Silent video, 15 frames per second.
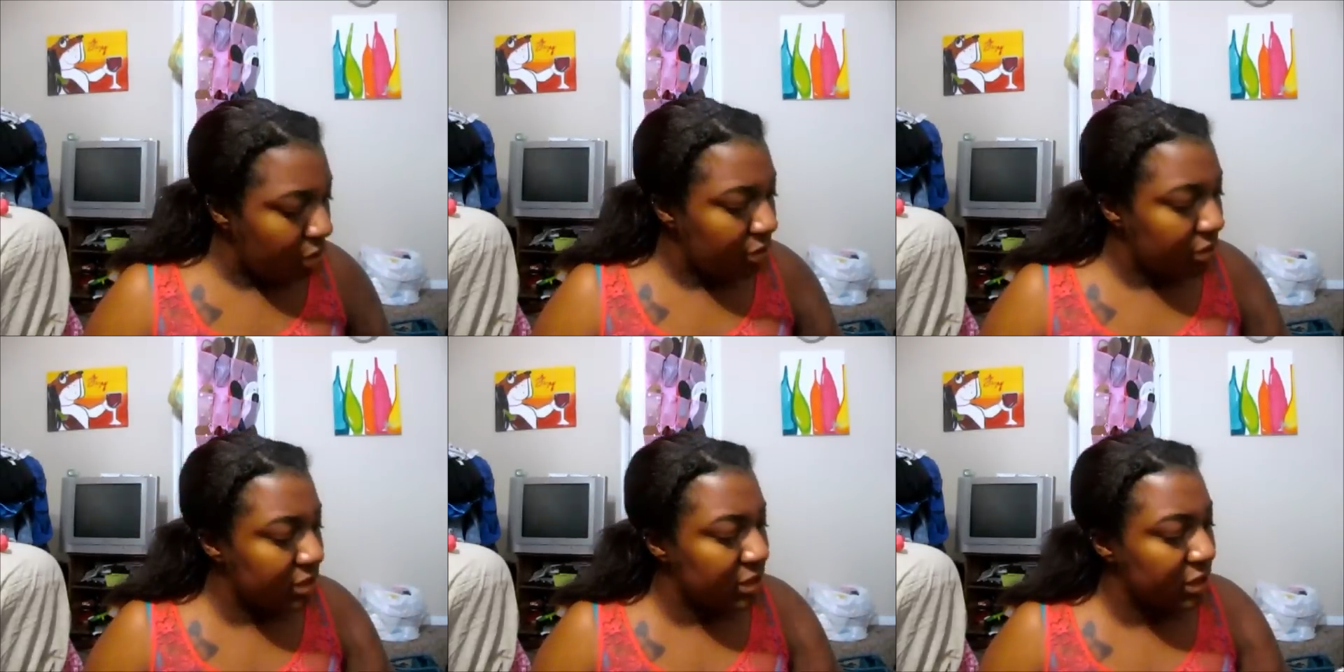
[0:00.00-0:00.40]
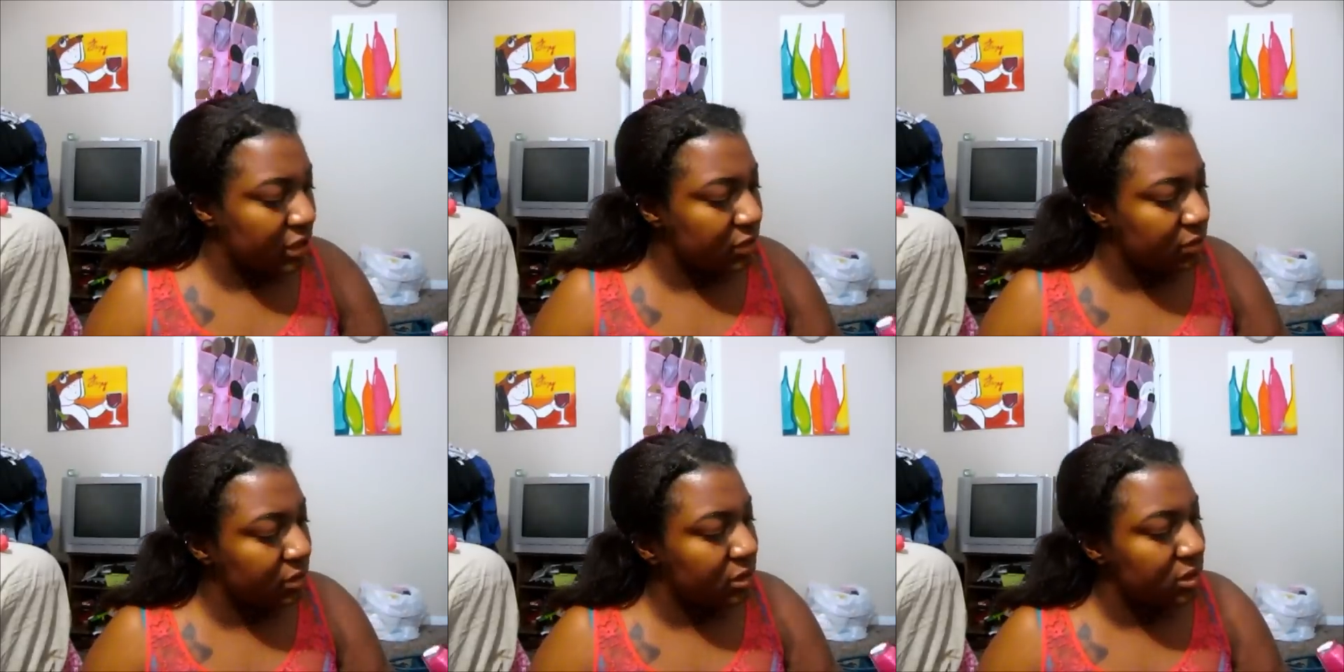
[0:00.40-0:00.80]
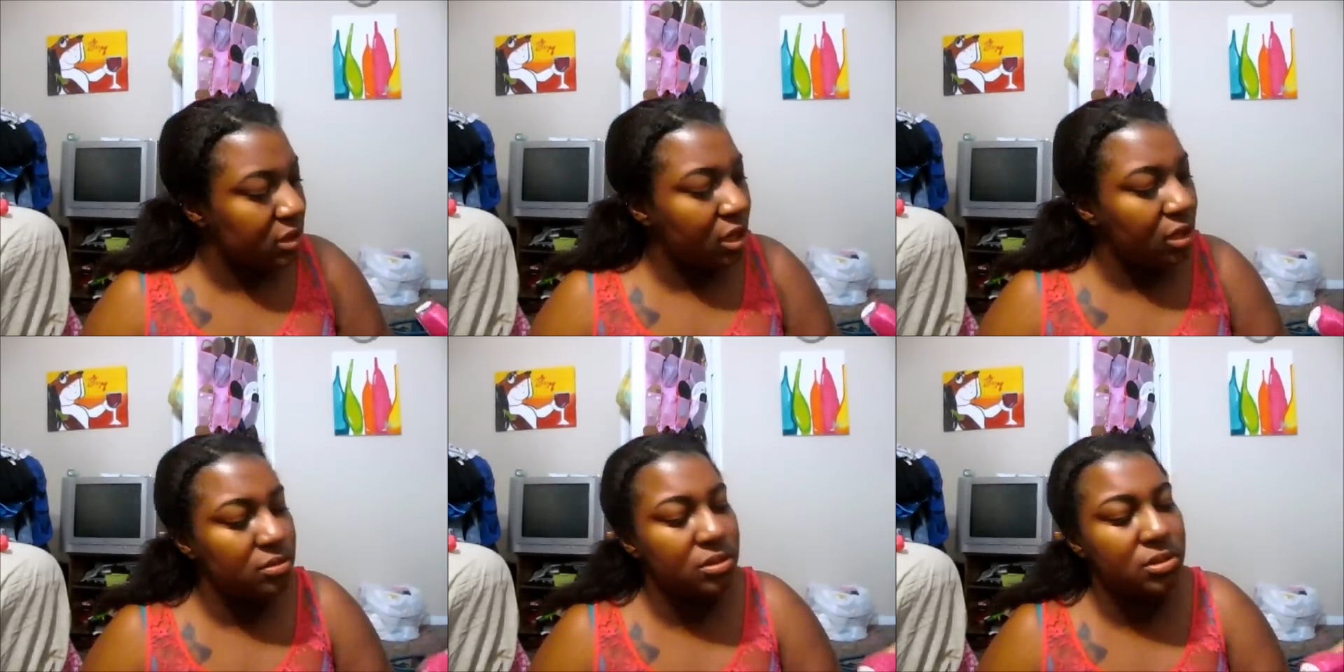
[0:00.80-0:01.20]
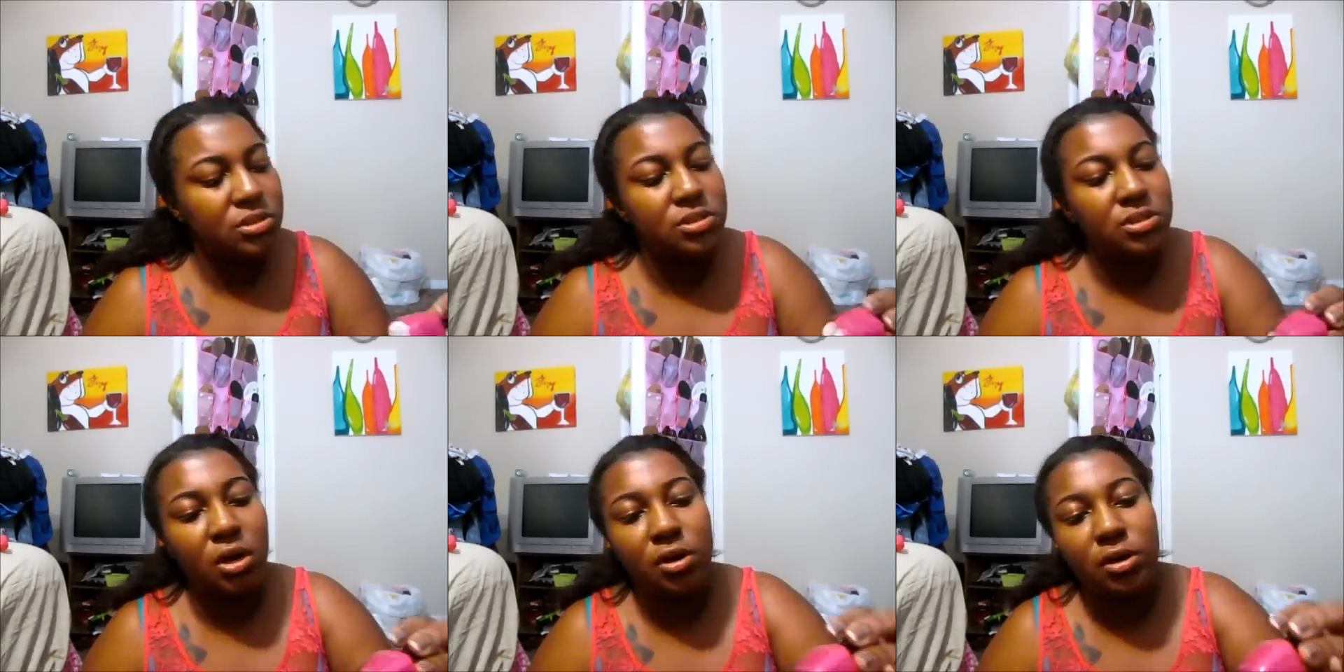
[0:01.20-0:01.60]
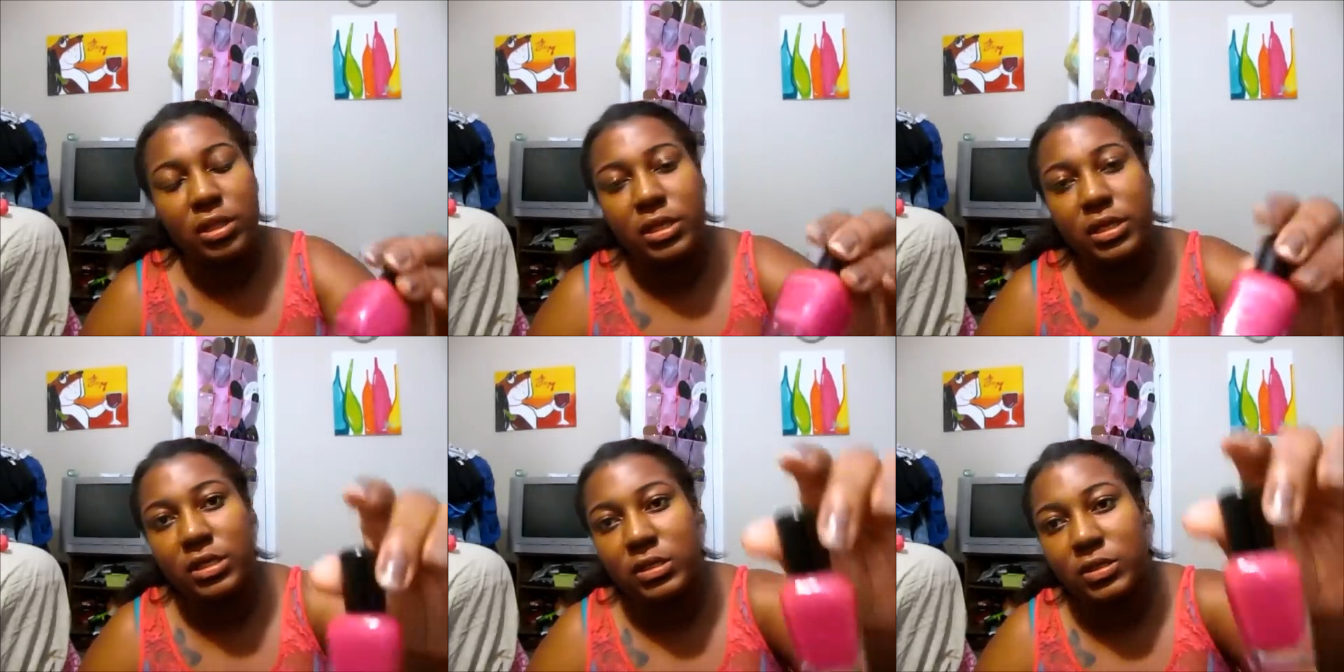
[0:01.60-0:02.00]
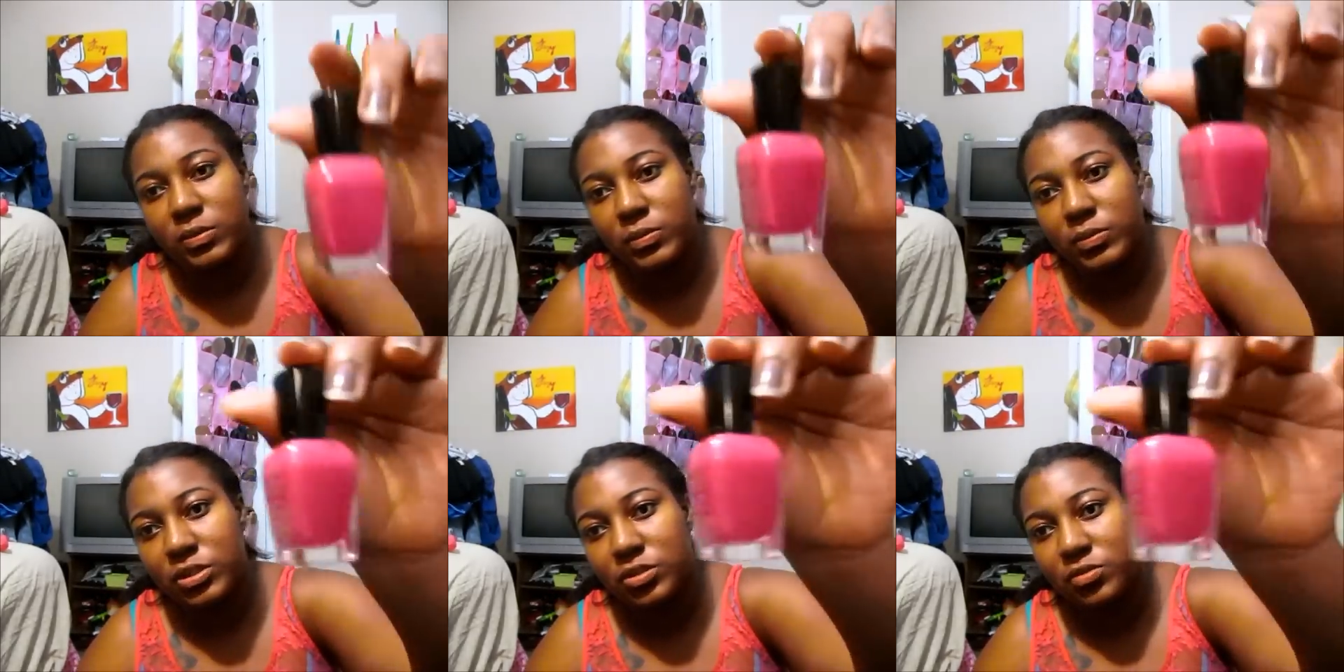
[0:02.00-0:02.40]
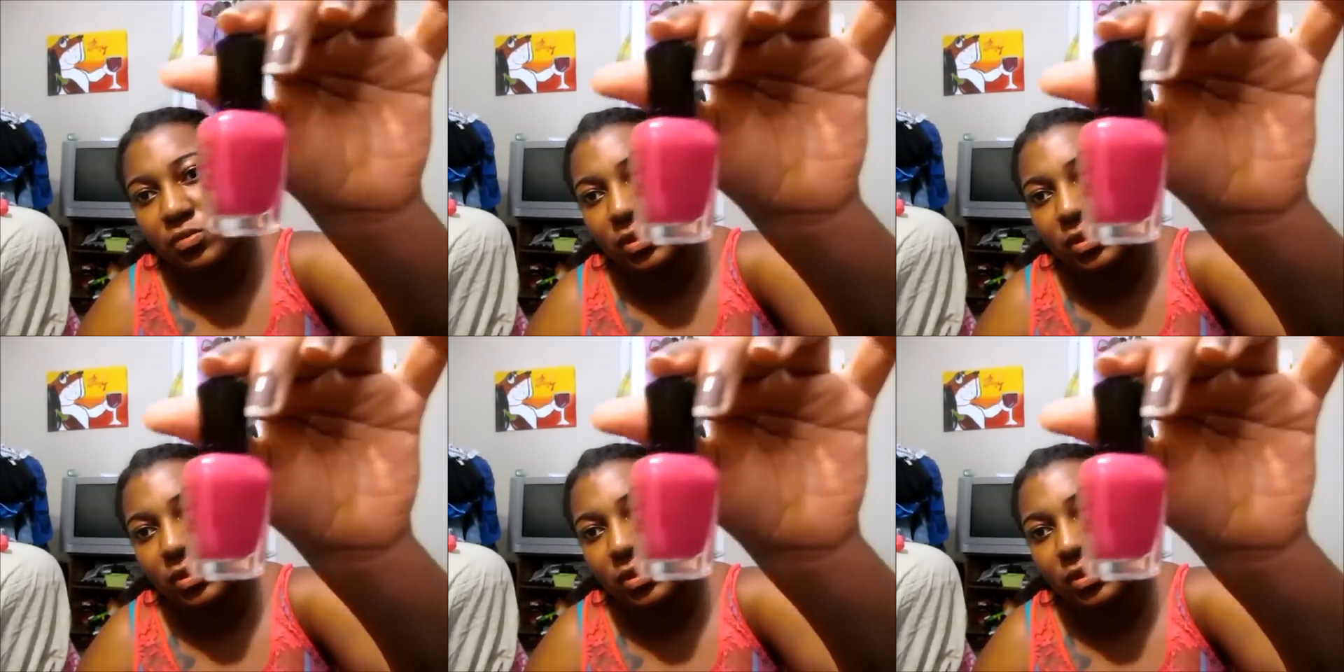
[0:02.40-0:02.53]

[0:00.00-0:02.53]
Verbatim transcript: This next one is called Starla, which is a